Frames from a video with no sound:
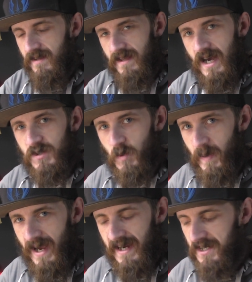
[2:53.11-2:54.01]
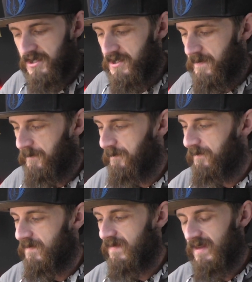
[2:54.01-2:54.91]
the actual package.
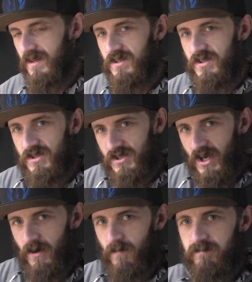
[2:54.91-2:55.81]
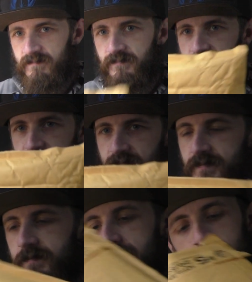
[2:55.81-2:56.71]
So,
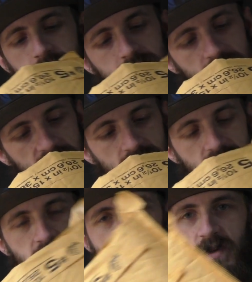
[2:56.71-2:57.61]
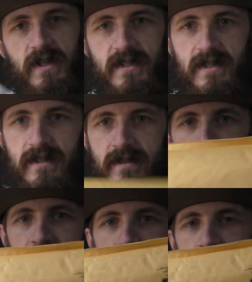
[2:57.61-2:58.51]
let's see which way this is.
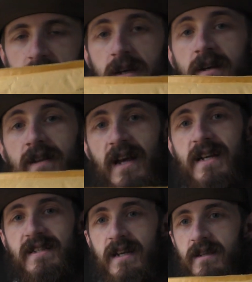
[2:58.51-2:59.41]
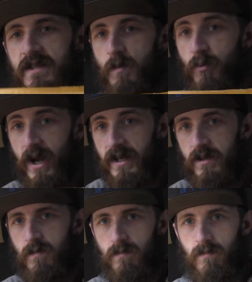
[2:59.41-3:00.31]
Like I said, these are brand
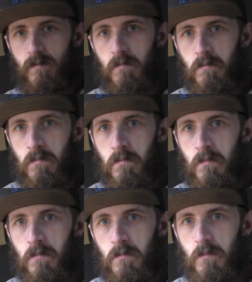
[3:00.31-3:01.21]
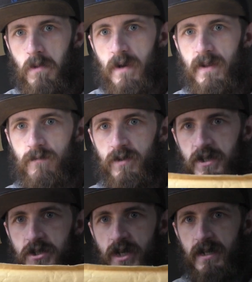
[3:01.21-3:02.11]
new. Wow, that really
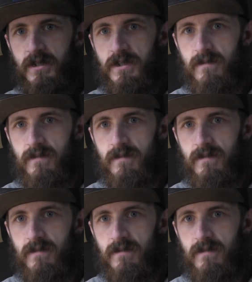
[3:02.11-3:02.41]
changed